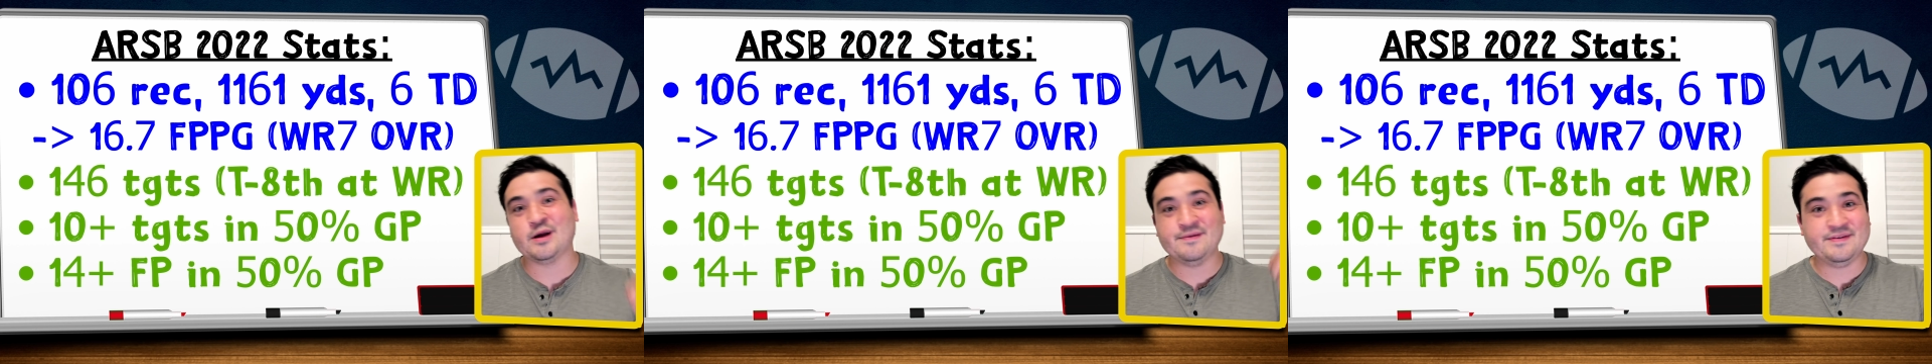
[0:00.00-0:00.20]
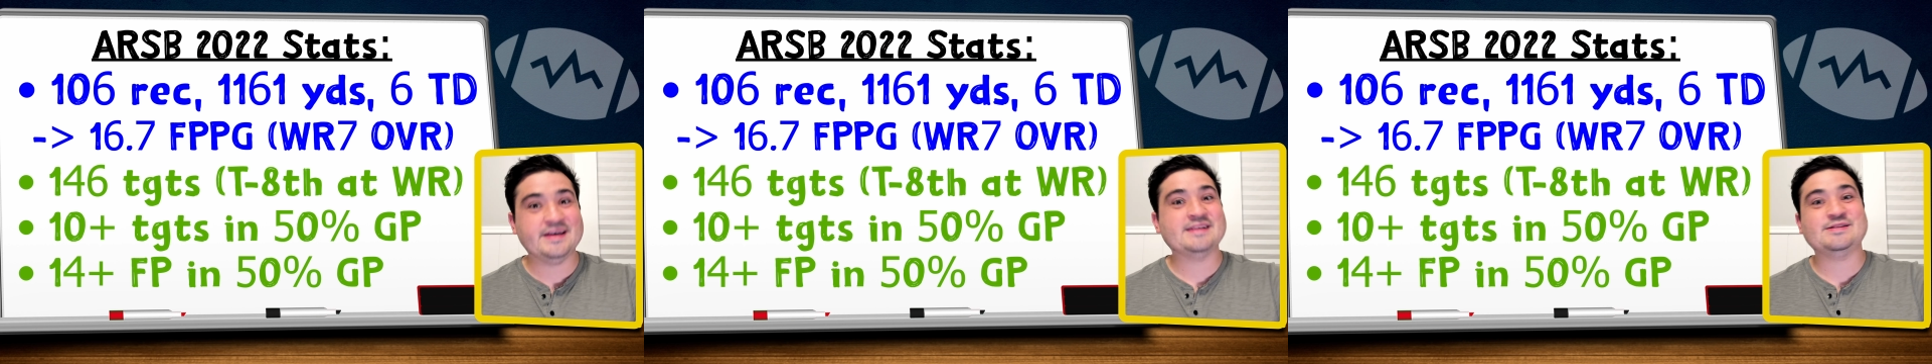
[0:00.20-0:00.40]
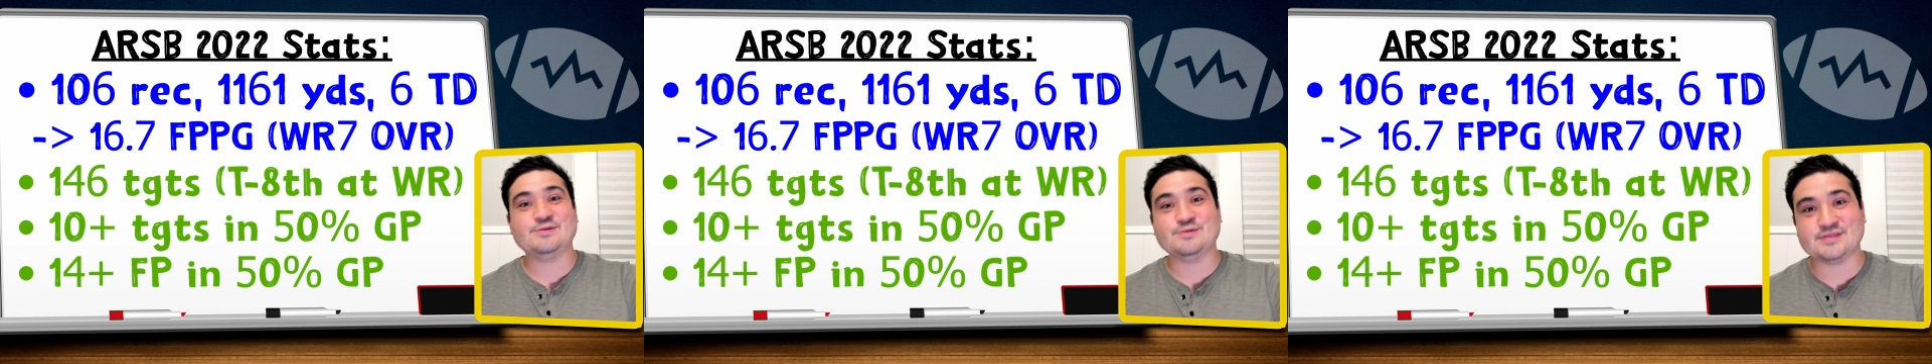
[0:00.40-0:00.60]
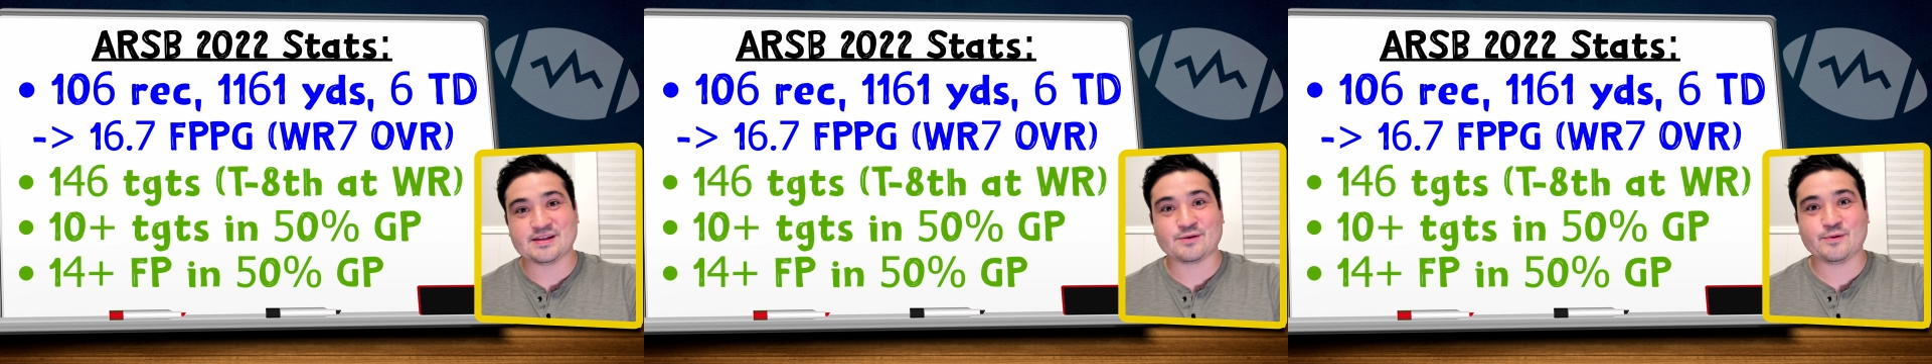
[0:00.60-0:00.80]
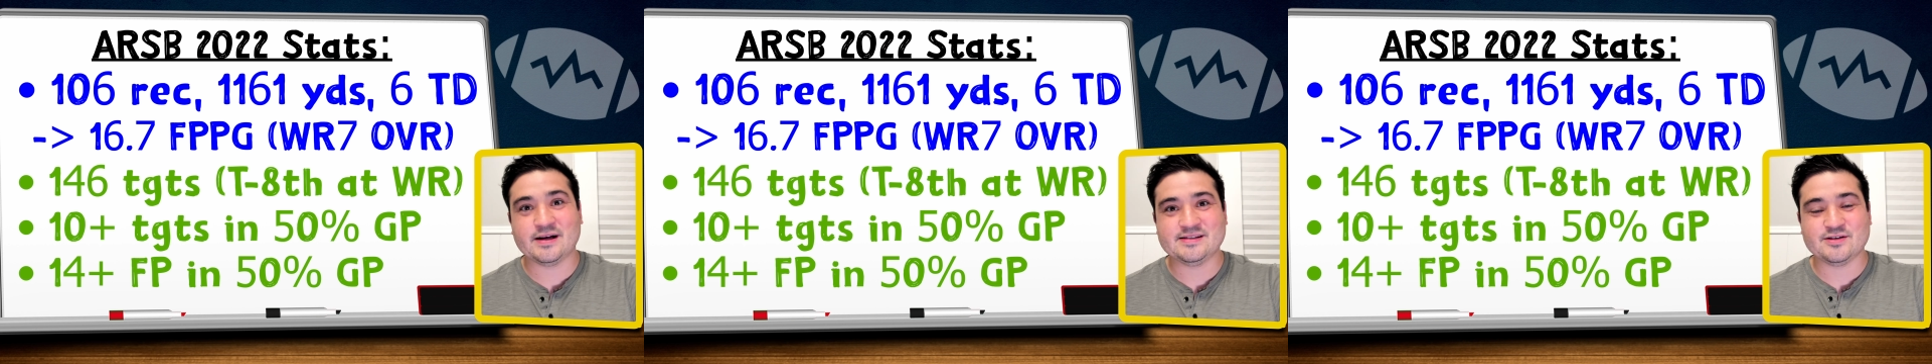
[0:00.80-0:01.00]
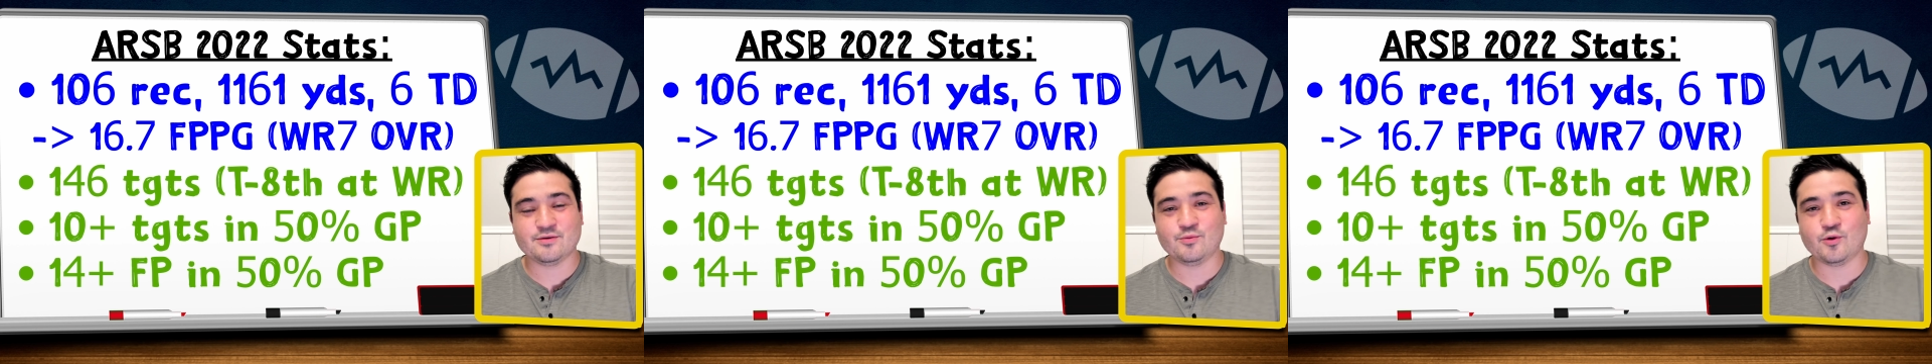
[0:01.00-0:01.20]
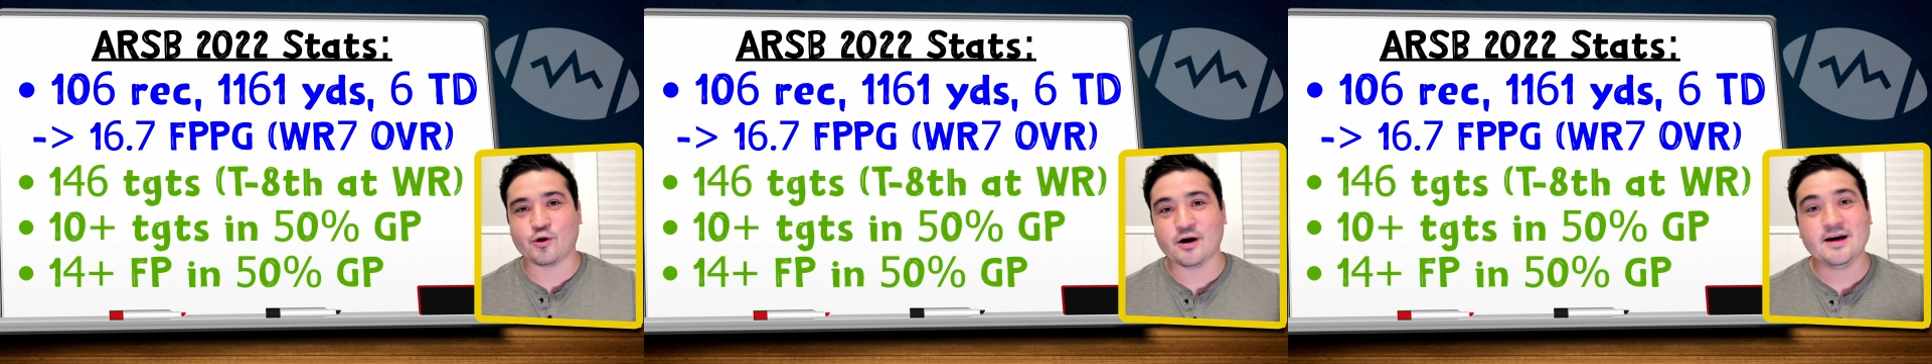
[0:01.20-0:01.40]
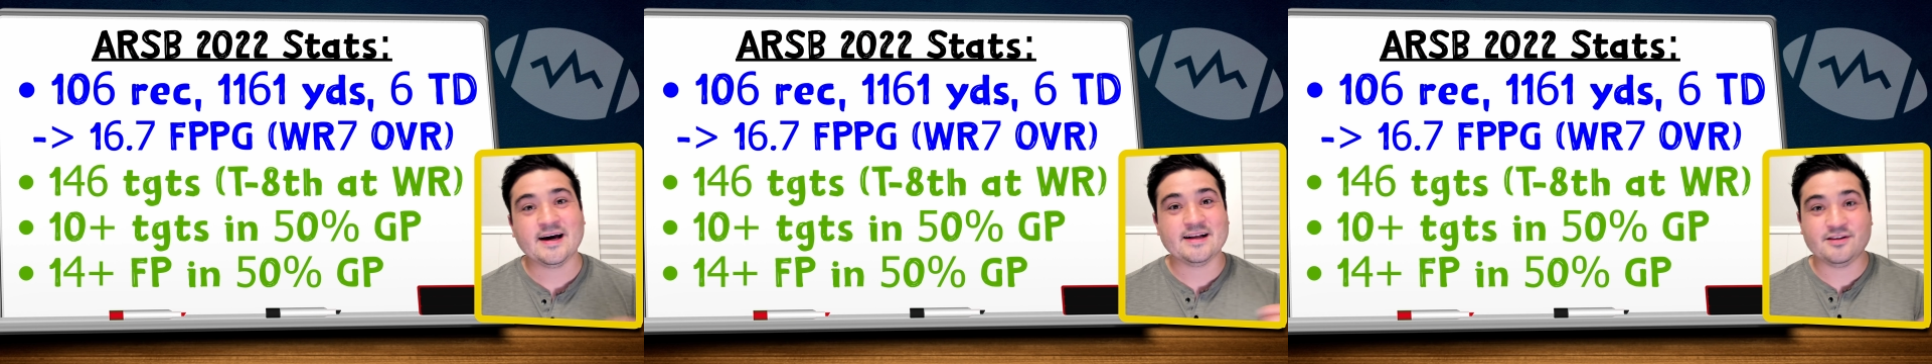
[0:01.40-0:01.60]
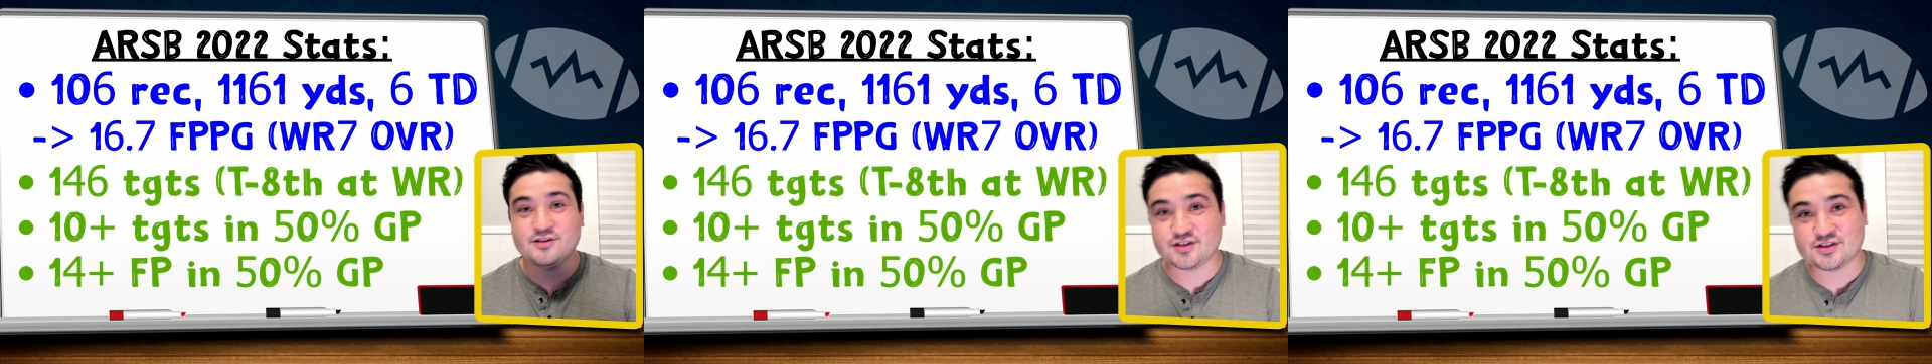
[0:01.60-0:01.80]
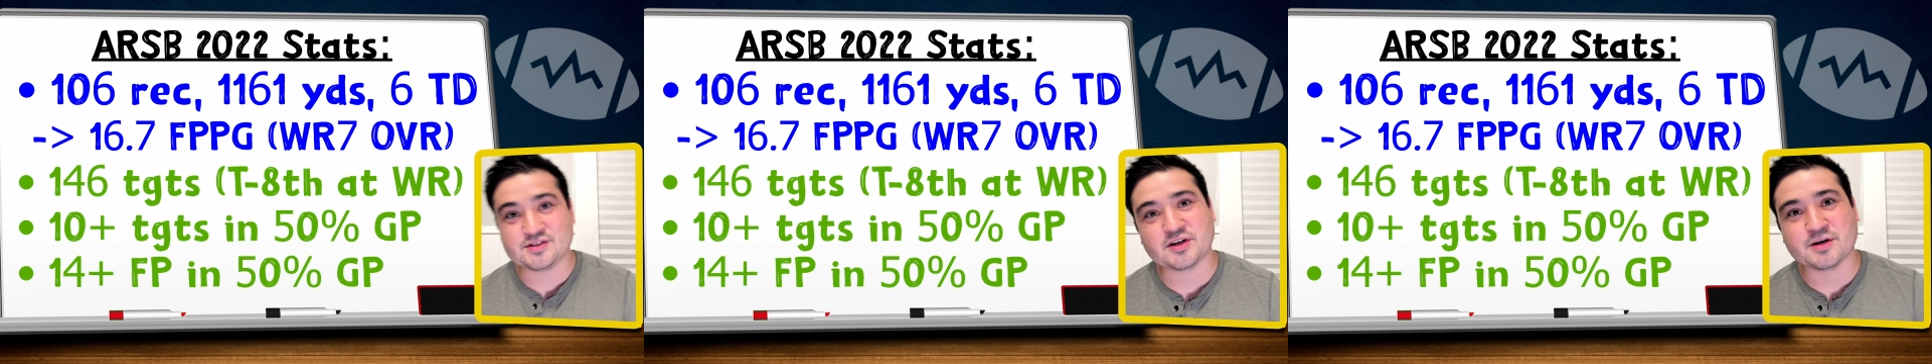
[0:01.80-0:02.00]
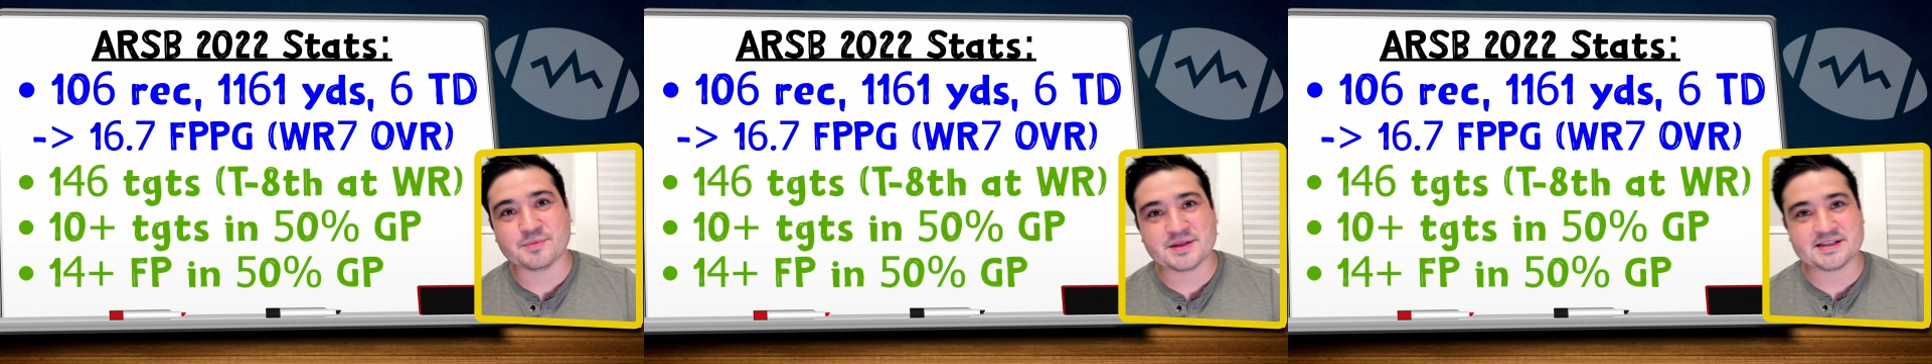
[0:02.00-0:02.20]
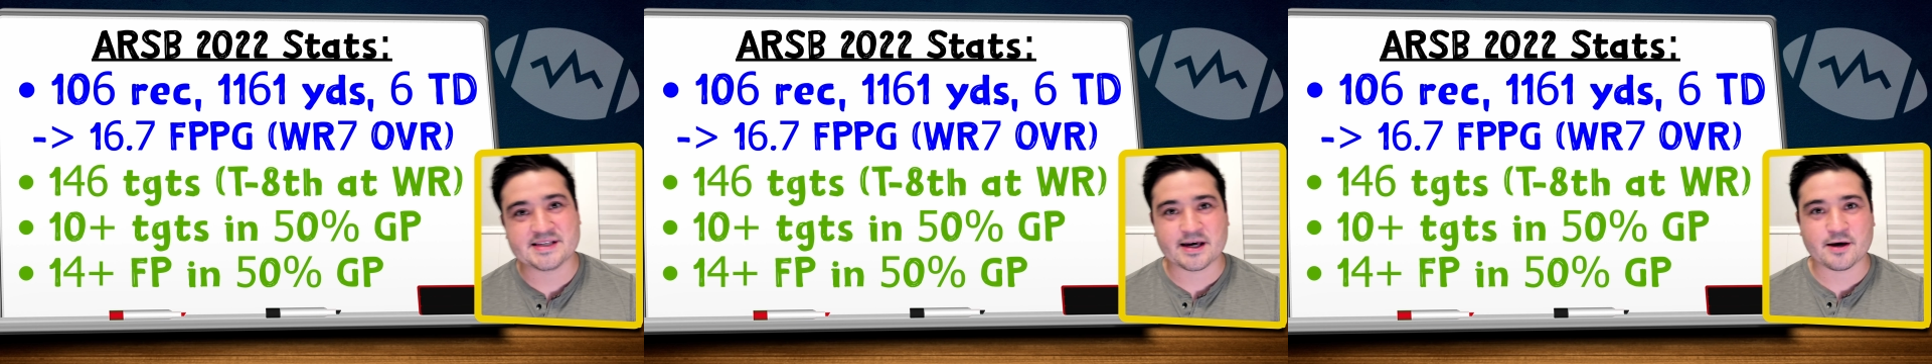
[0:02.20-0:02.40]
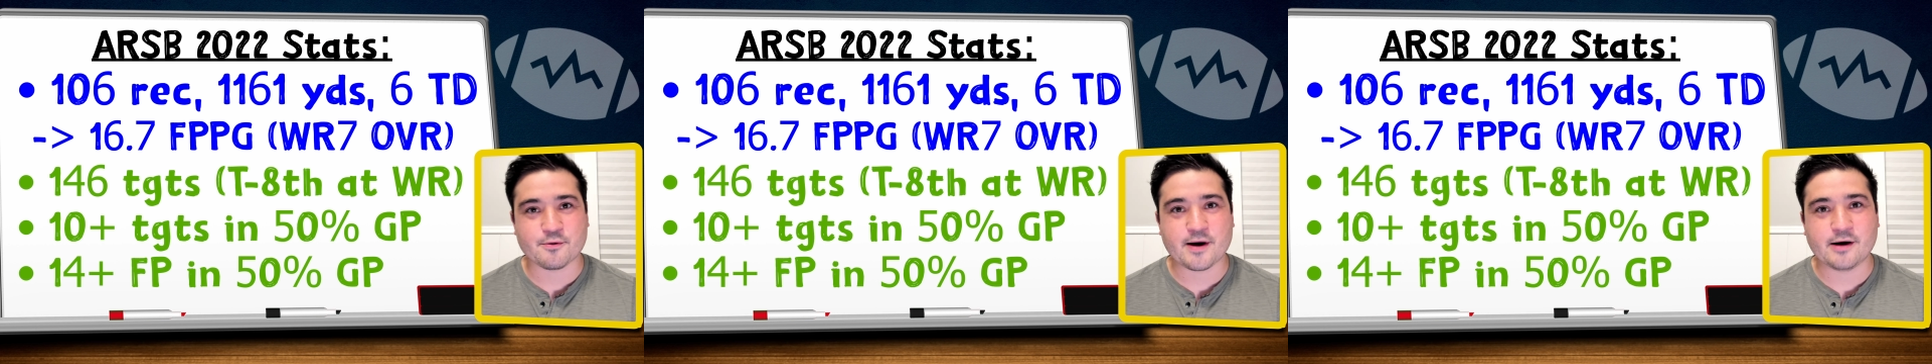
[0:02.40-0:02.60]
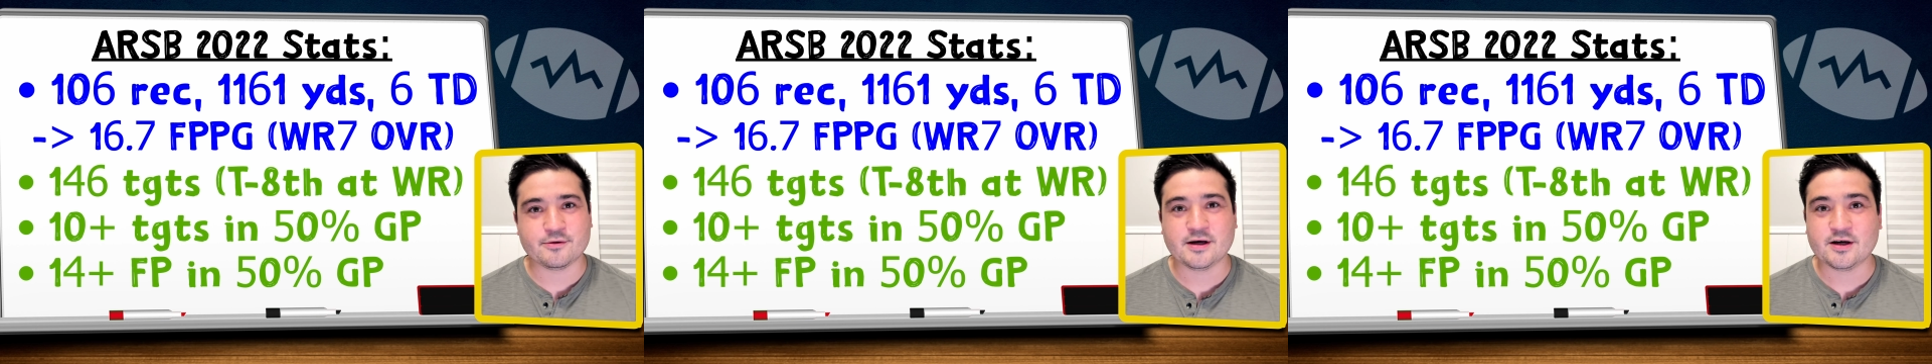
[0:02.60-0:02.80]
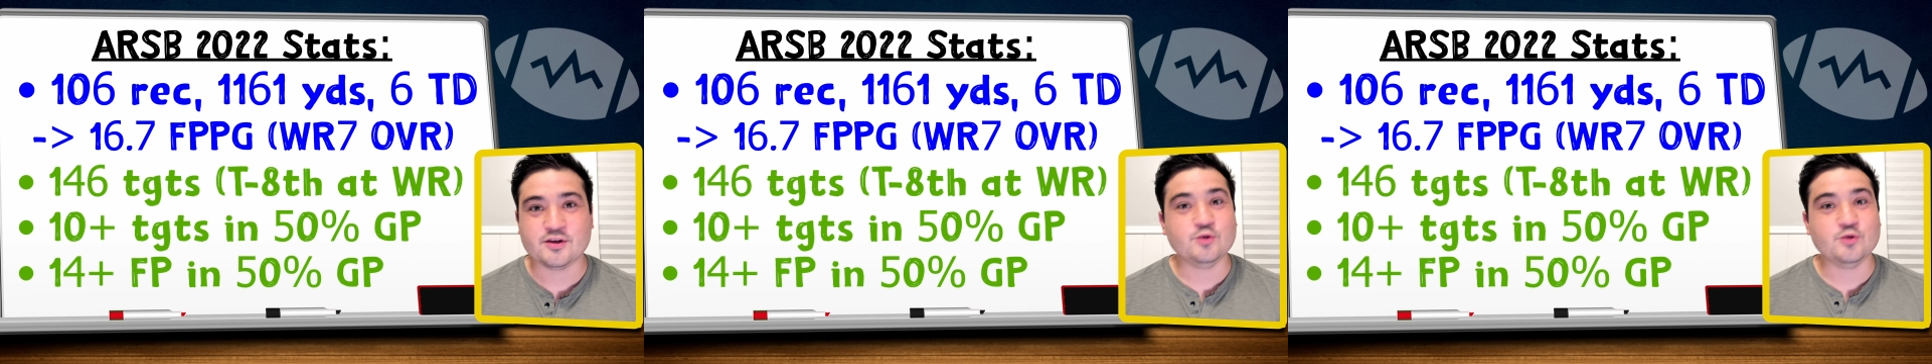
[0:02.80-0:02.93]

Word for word: if he gets used in the red zone more, and you just took him in the second round.